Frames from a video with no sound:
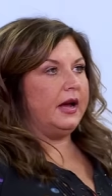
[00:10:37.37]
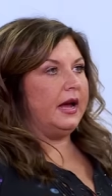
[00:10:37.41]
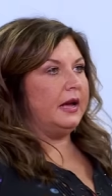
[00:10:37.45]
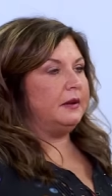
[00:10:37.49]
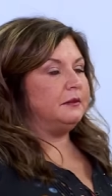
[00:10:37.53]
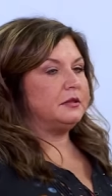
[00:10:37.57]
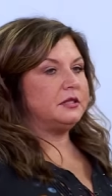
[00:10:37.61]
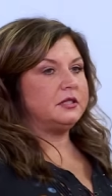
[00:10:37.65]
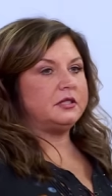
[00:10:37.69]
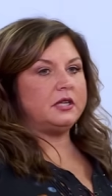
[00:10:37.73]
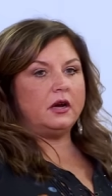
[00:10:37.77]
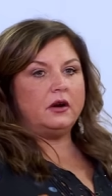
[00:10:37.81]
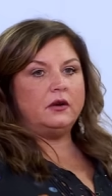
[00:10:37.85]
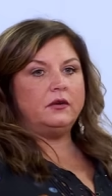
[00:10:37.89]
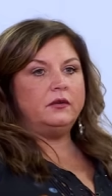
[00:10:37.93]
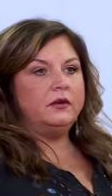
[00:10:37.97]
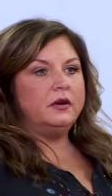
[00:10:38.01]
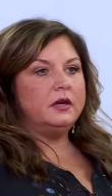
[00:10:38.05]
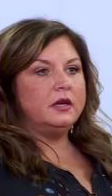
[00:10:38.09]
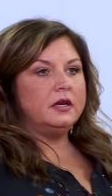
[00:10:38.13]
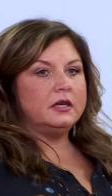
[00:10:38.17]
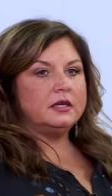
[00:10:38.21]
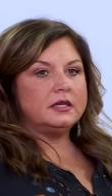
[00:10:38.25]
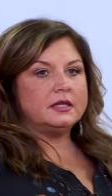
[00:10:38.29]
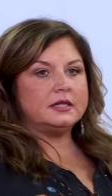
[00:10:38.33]
what? I'm so
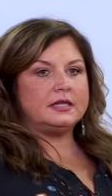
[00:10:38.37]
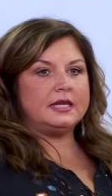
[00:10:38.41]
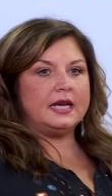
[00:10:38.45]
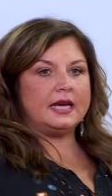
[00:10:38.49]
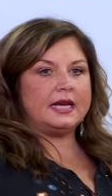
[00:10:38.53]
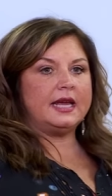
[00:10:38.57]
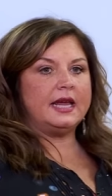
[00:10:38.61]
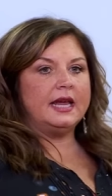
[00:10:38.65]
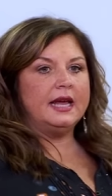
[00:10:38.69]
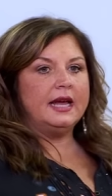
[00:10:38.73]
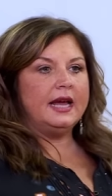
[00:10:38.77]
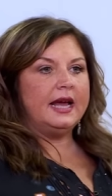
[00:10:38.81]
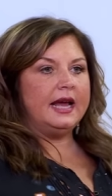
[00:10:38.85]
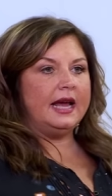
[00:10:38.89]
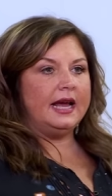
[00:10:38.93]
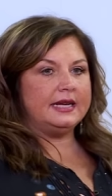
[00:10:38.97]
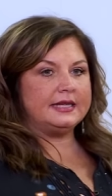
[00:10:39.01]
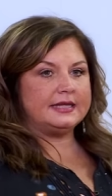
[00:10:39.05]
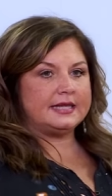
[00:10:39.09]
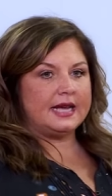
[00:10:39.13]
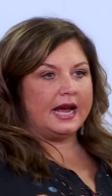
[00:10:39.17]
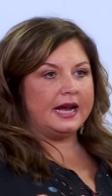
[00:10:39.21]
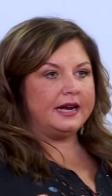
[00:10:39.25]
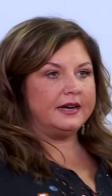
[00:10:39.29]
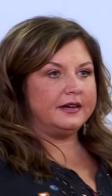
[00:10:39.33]
sick
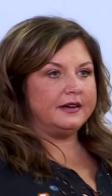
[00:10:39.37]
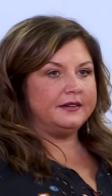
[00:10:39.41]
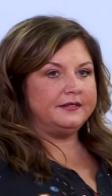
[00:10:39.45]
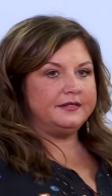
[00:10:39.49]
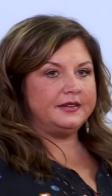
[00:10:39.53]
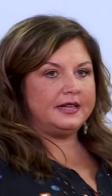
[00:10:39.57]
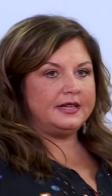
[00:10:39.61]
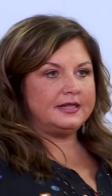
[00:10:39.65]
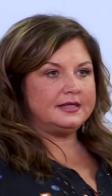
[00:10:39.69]
and tired of